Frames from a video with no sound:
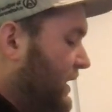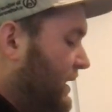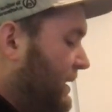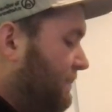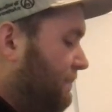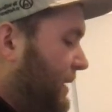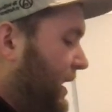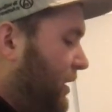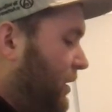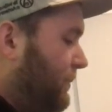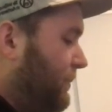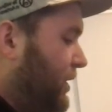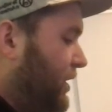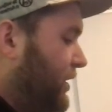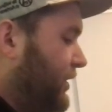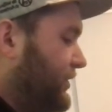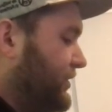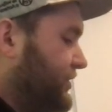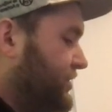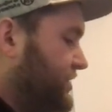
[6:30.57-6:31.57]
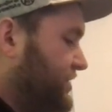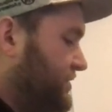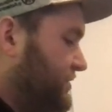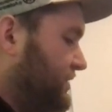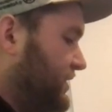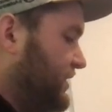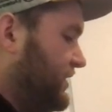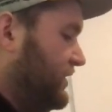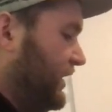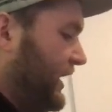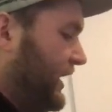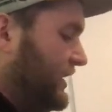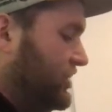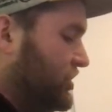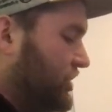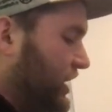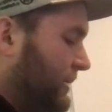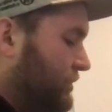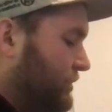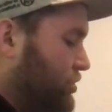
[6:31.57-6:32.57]
Power Bond, like
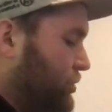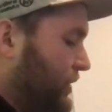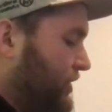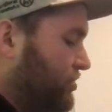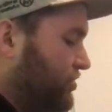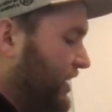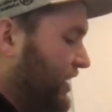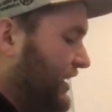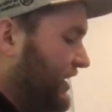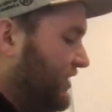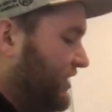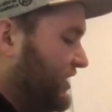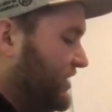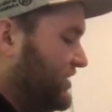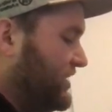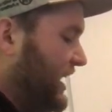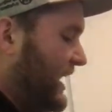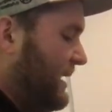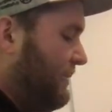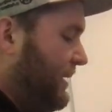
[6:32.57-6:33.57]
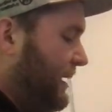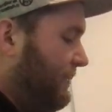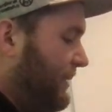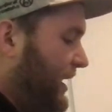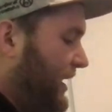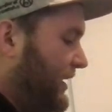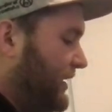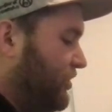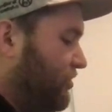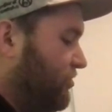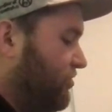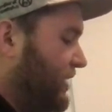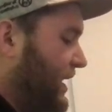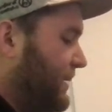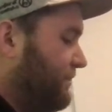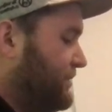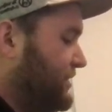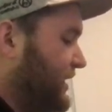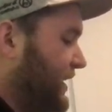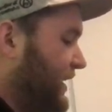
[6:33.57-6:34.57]
Cyber Twin Dragon, this came up a
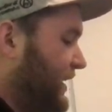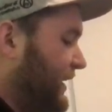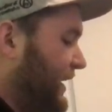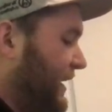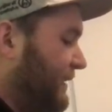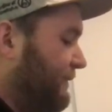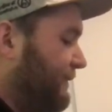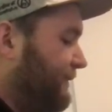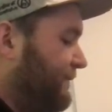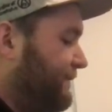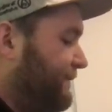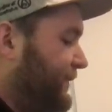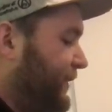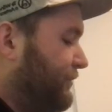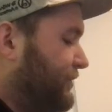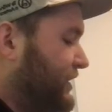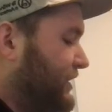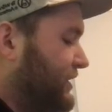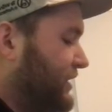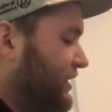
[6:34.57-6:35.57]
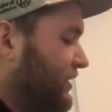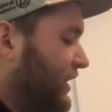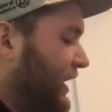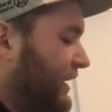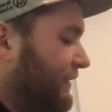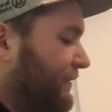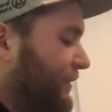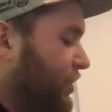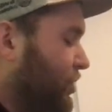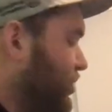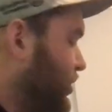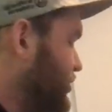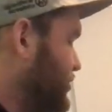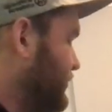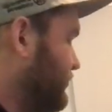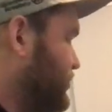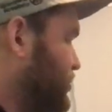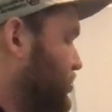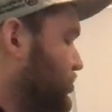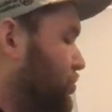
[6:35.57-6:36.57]
crap ton, and 50, like for the
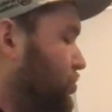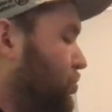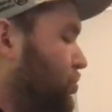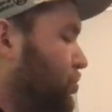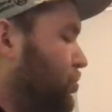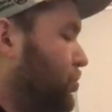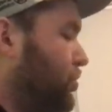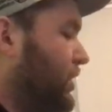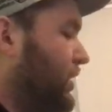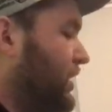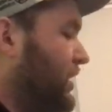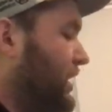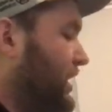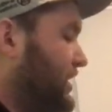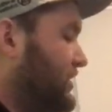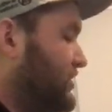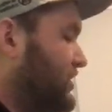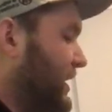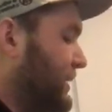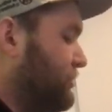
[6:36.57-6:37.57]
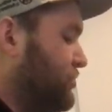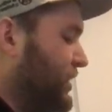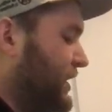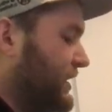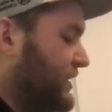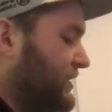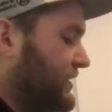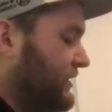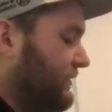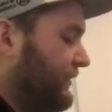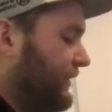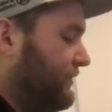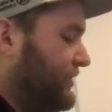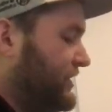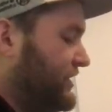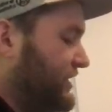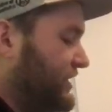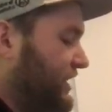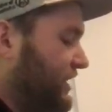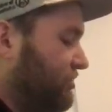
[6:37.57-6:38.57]
cost of 2 Cyber Dragons,
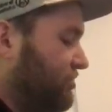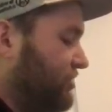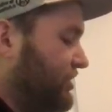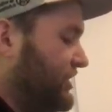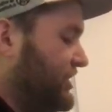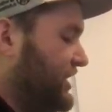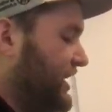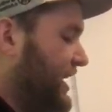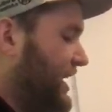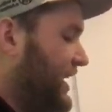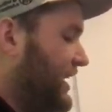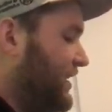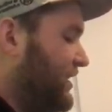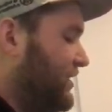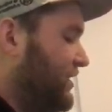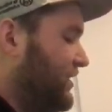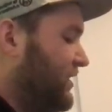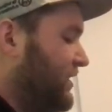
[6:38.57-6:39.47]
5600 attack,